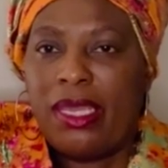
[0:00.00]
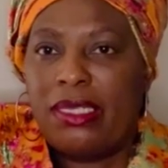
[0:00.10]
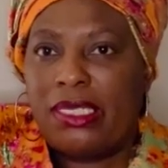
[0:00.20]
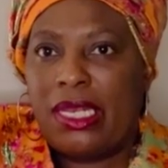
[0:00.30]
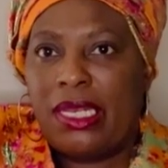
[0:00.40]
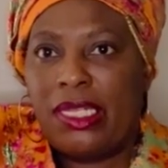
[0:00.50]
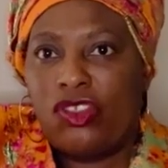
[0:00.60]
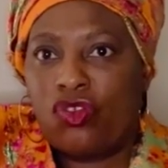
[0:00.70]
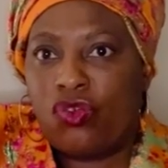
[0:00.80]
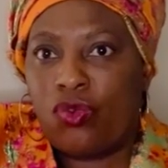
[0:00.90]
It can
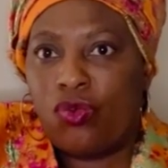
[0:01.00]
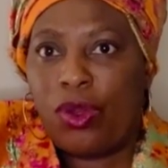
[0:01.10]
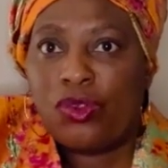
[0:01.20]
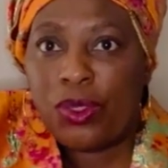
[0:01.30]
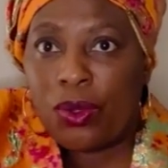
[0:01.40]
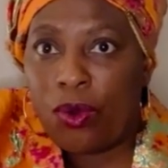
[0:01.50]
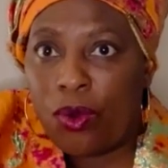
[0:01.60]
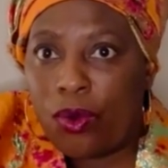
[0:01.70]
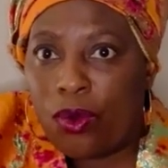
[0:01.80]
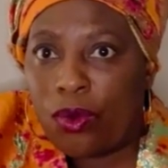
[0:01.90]
lead to what we
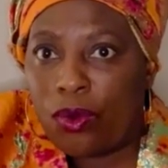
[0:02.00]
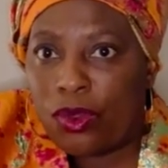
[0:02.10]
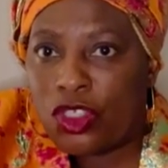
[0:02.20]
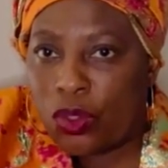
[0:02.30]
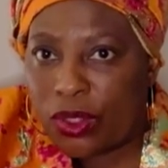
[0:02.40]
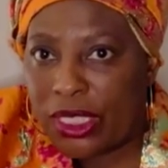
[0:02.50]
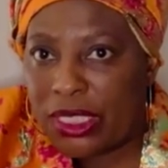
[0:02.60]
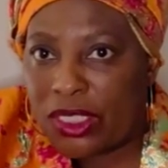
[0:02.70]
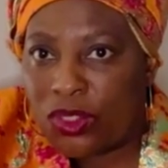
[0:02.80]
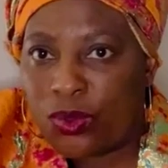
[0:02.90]
call shoulder
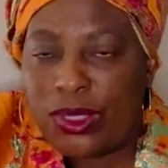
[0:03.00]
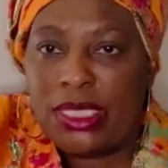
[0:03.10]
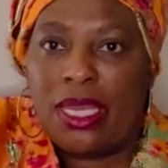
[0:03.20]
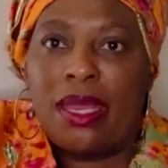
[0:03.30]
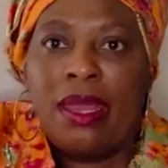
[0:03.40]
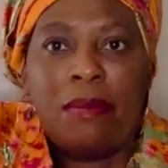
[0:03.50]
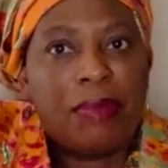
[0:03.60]
dystocia,